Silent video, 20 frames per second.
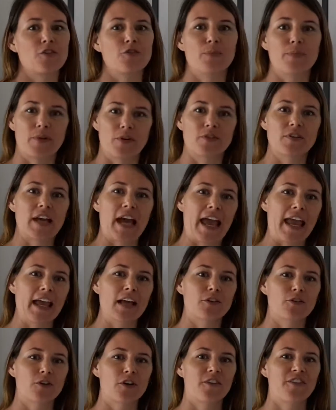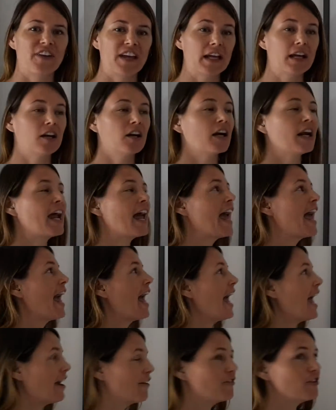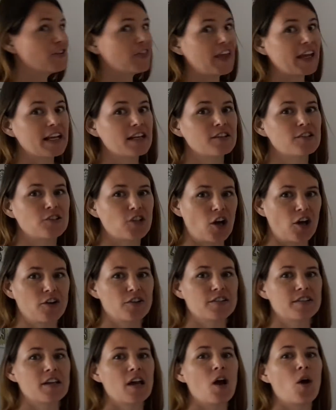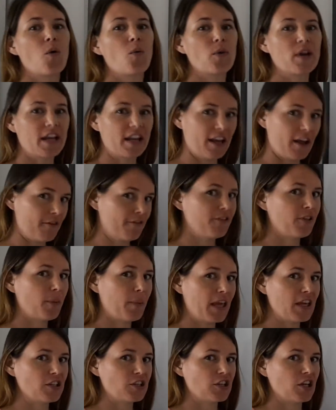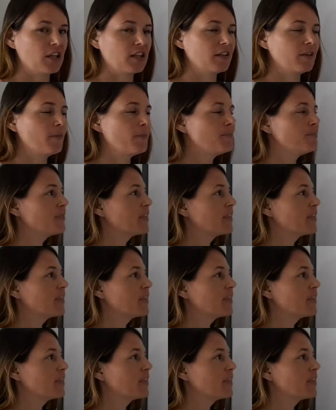you burned a hand or a finger, everything starts with an inflammation.